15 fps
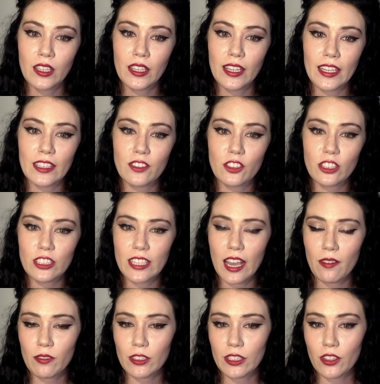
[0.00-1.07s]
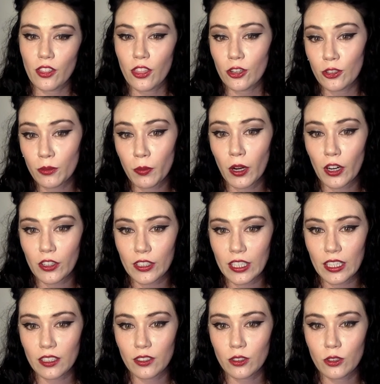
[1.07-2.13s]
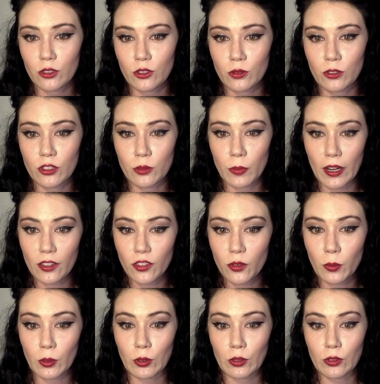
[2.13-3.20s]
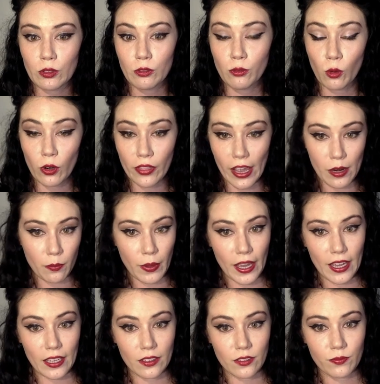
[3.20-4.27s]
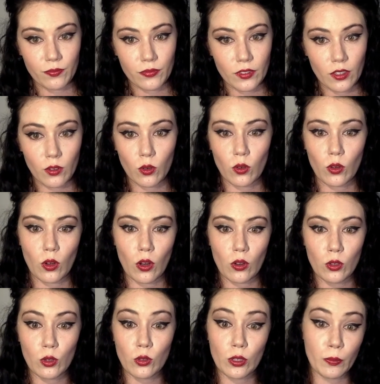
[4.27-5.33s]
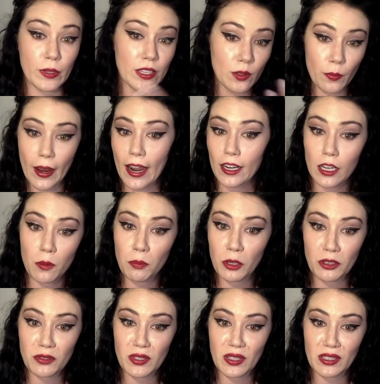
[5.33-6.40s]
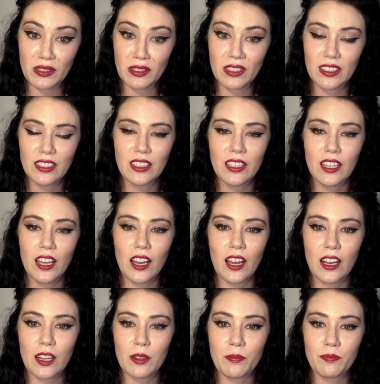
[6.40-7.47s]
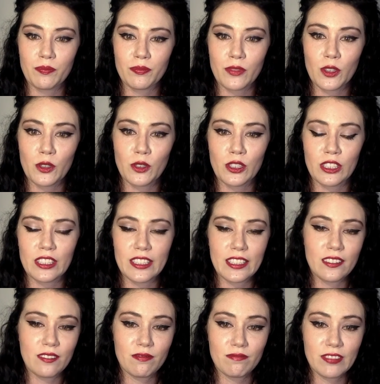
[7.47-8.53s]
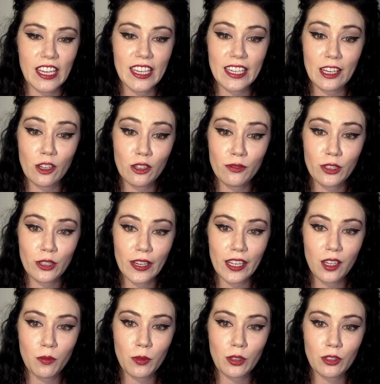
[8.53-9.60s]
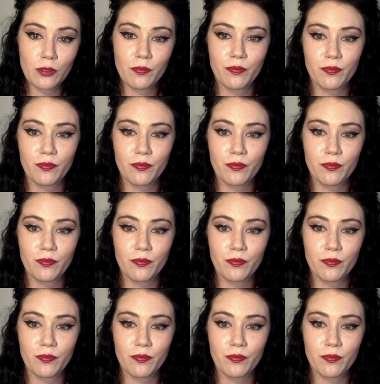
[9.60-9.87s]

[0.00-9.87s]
it's good to have a third party who's responsible for that pet, who could be the backup person, who could take care of your animal,